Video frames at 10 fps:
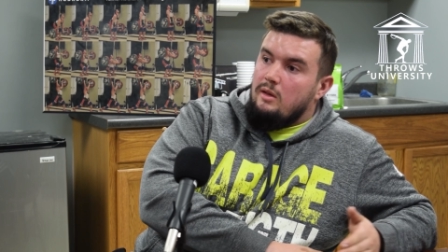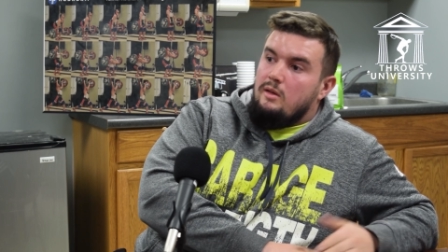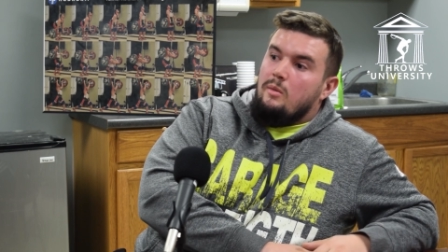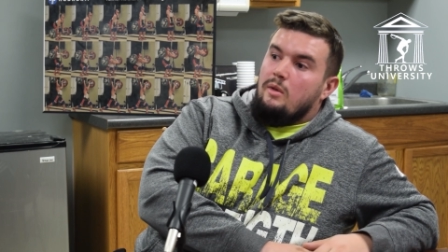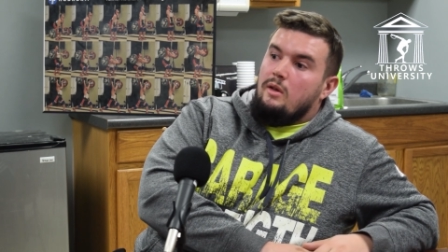in the
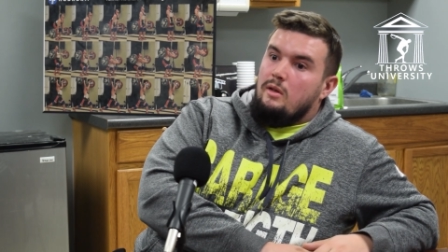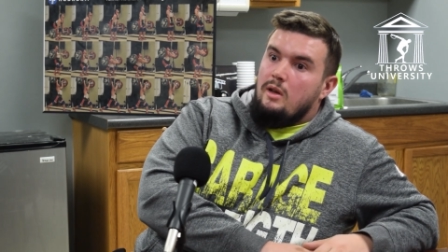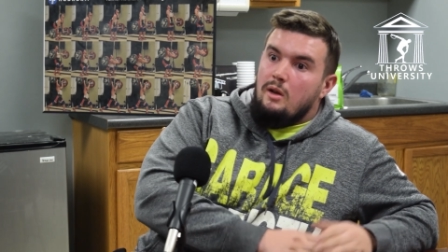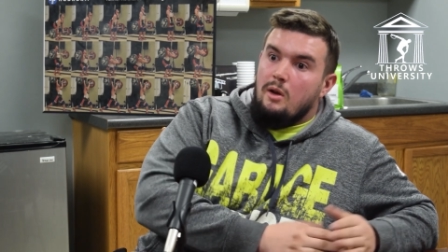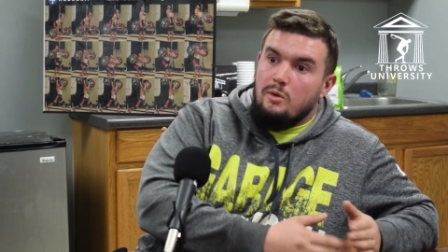summer
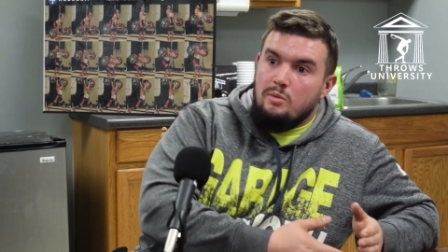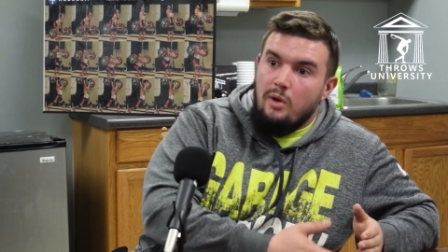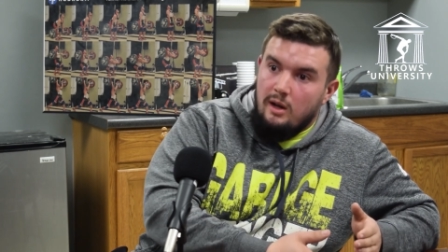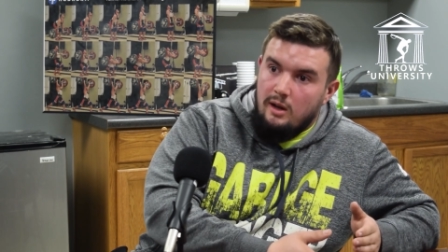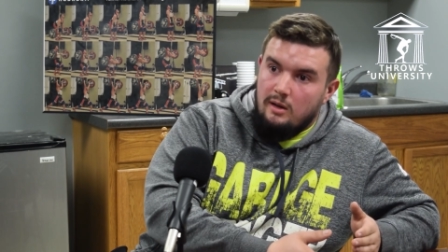that Coach
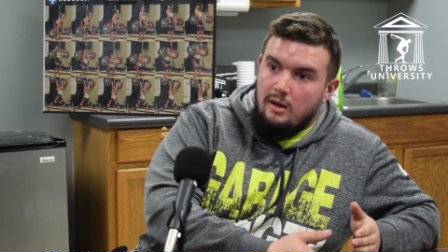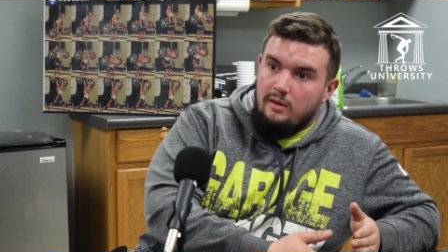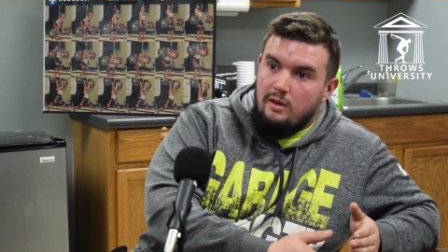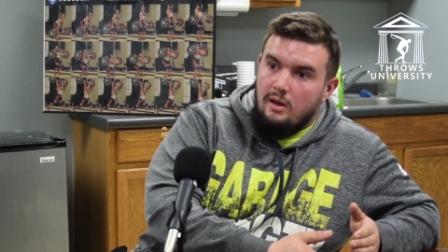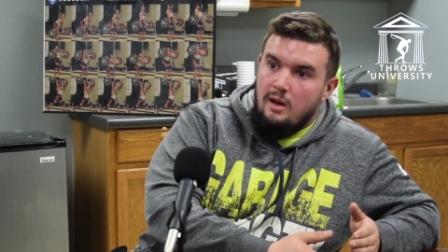Brady had left,